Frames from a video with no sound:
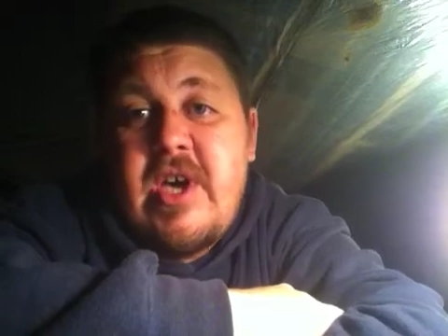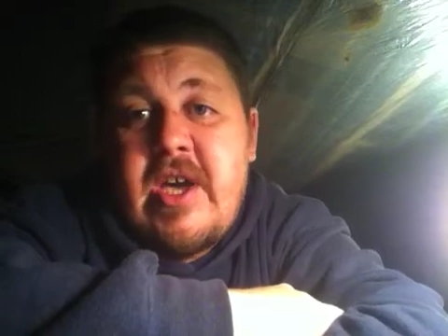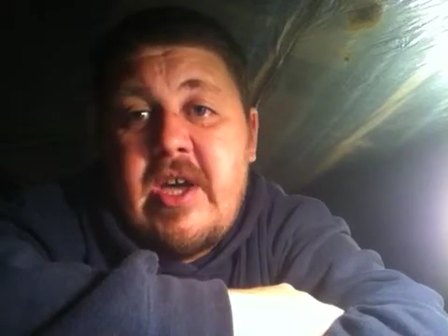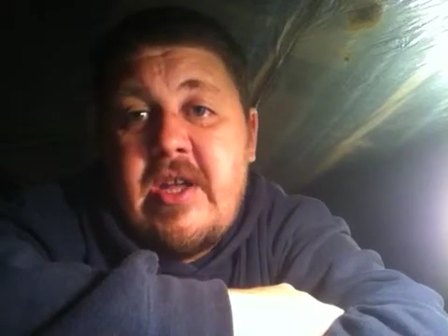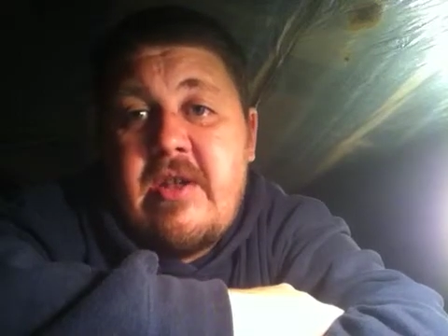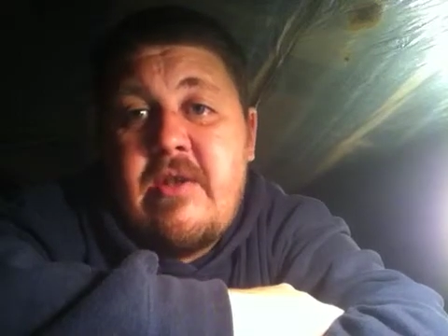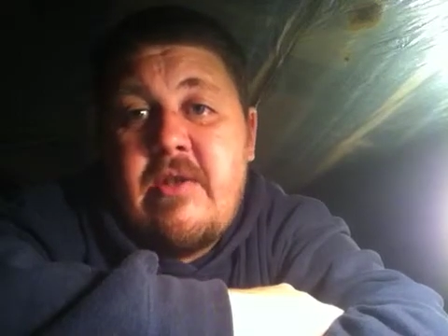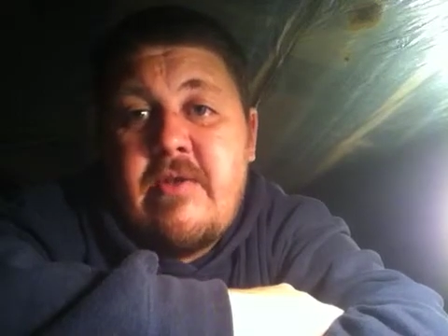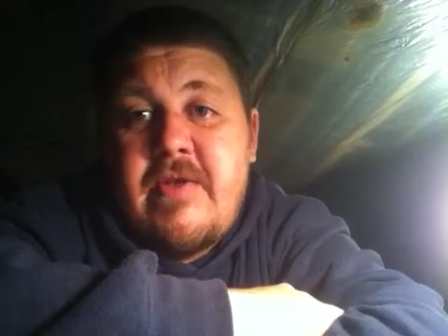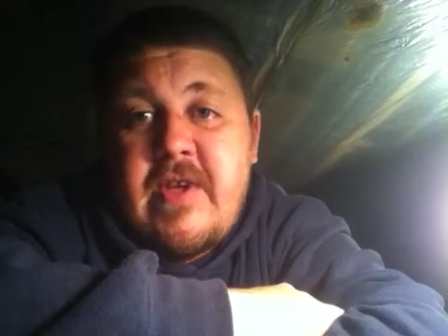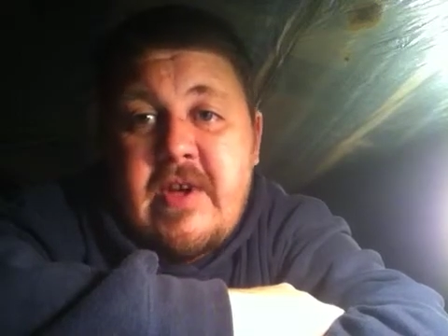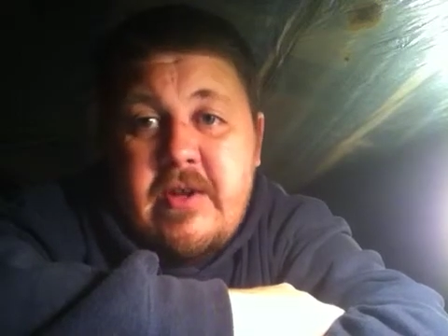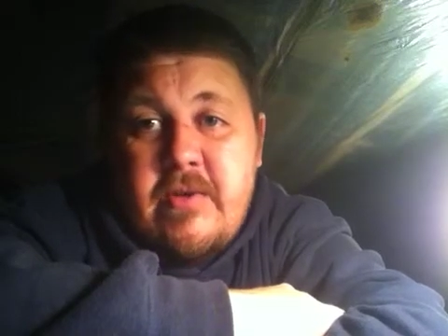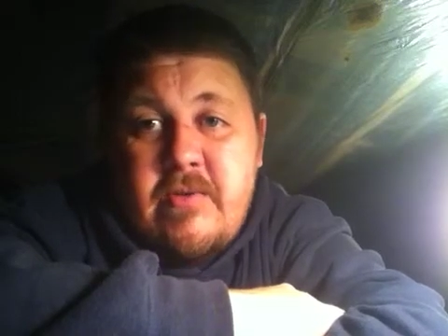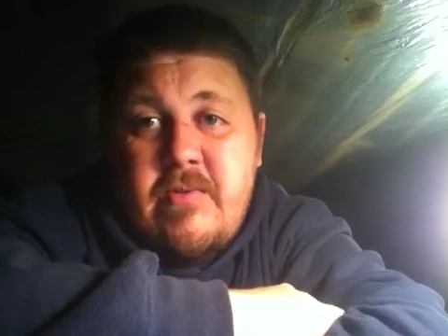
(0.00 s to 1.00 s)
and
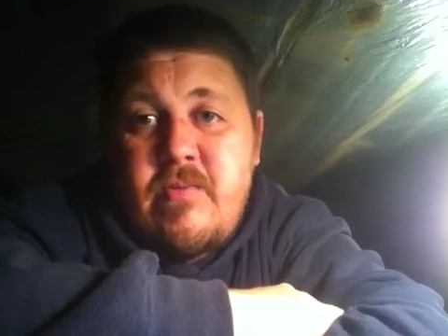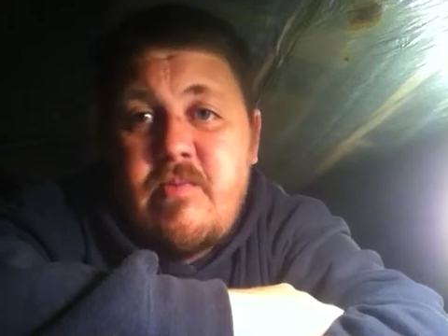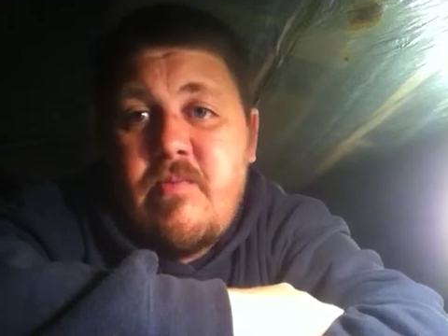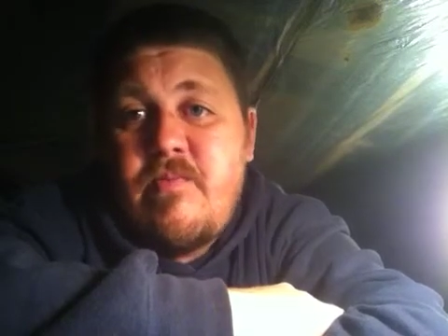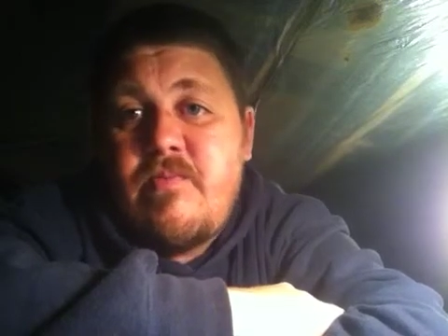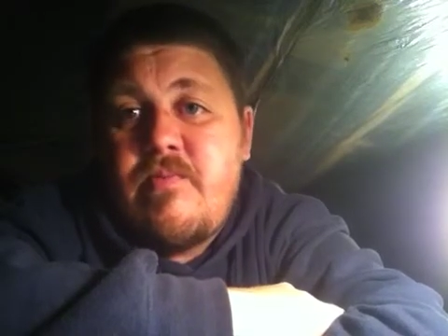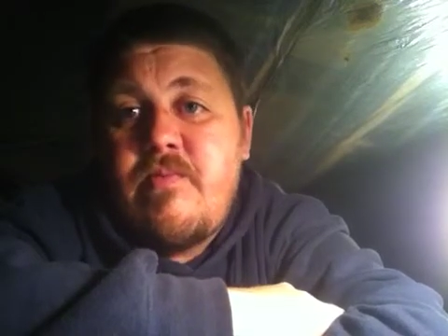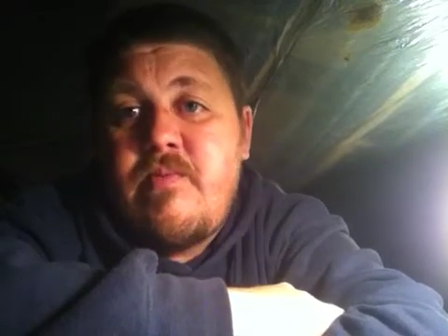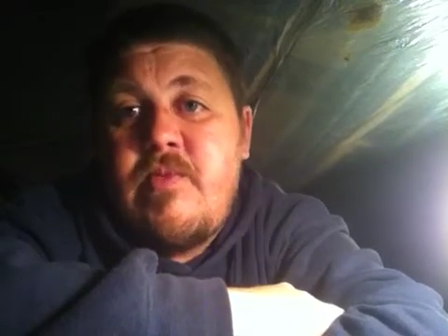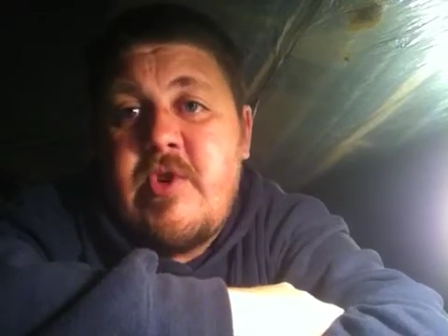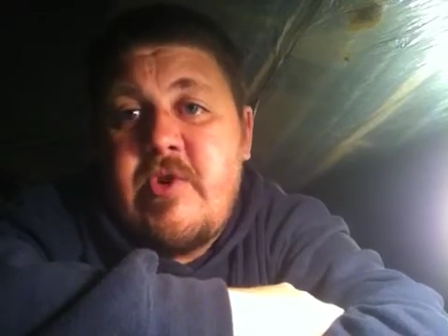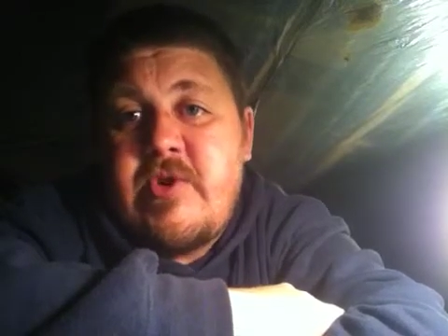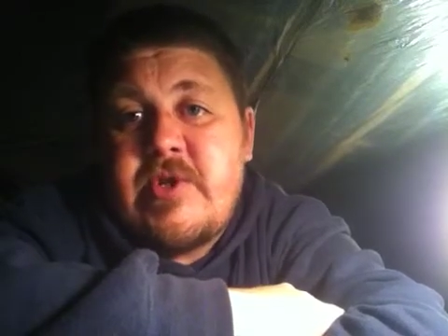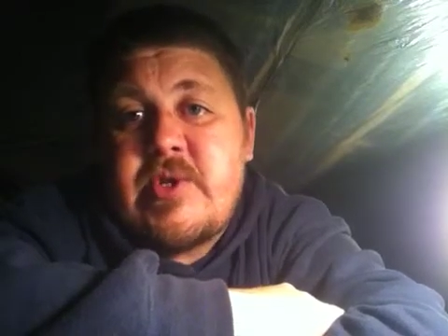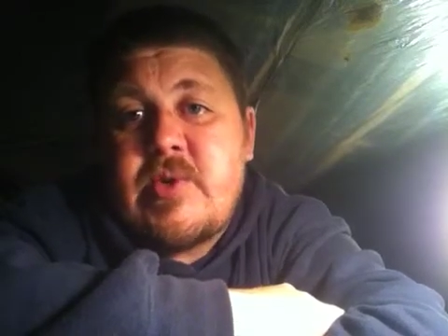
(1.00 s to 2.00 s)
then
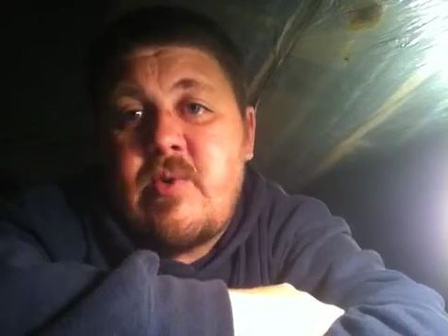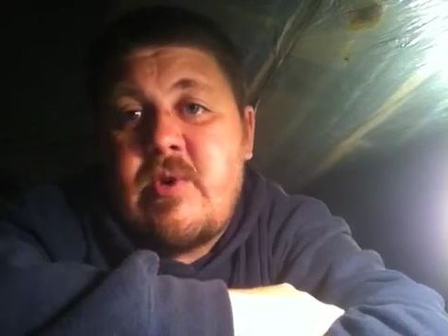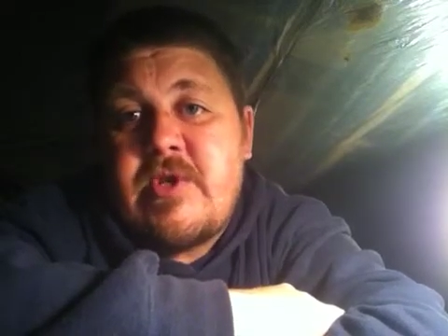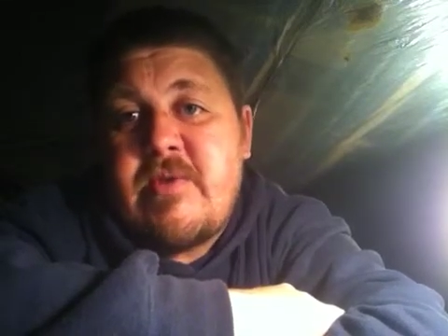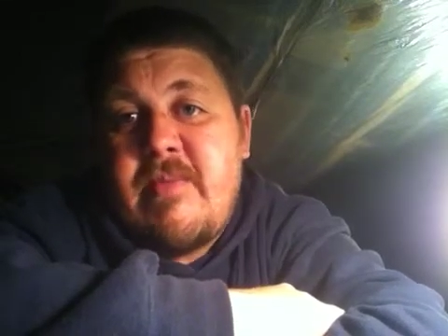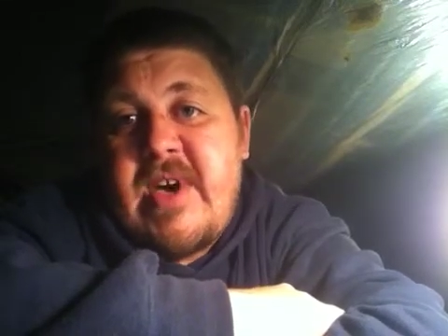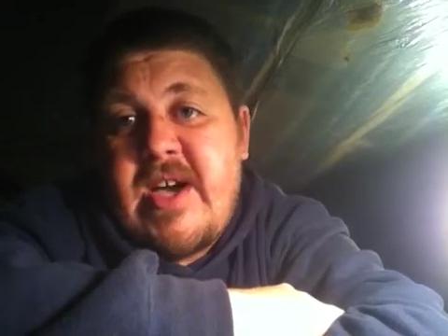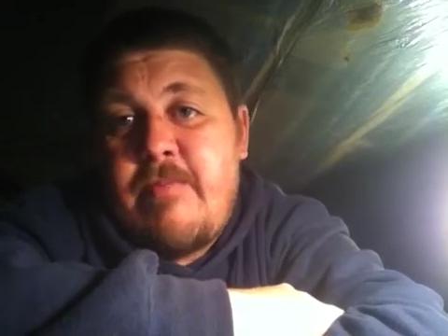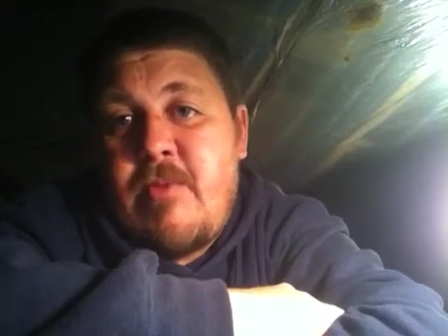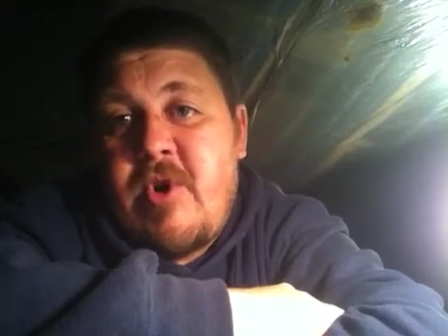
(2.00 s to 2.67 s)
noticed on the Mad